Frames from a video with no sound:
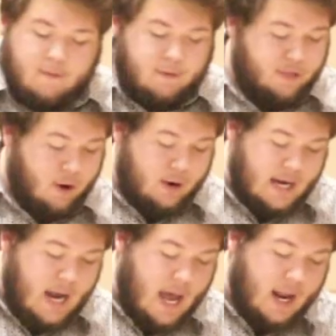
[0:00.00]
to
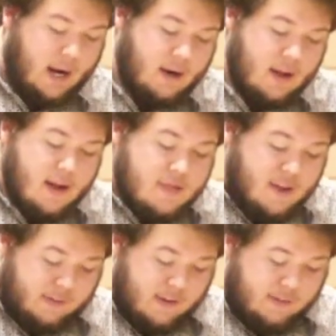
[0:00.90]
39.
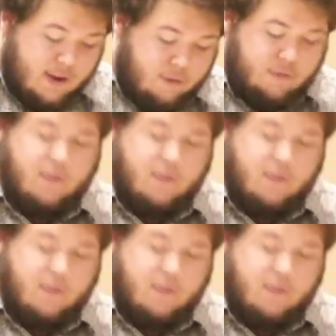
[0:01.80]
This is